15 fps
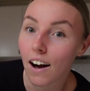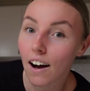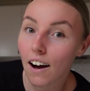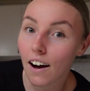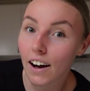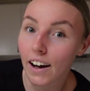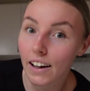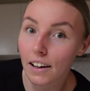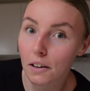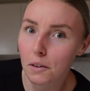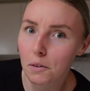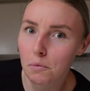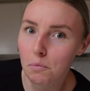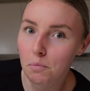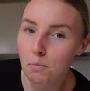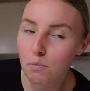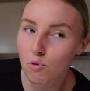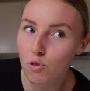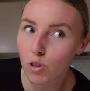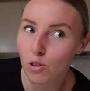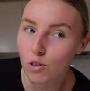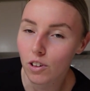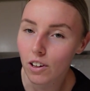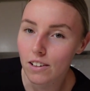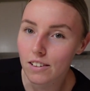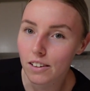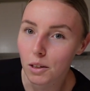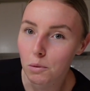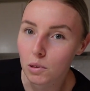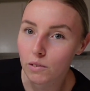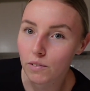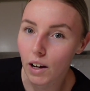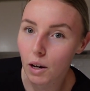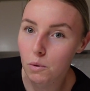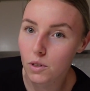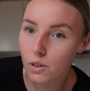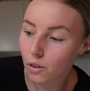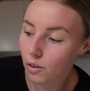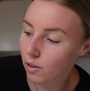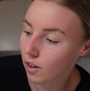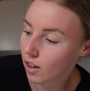I showed you guys a couple of hours ago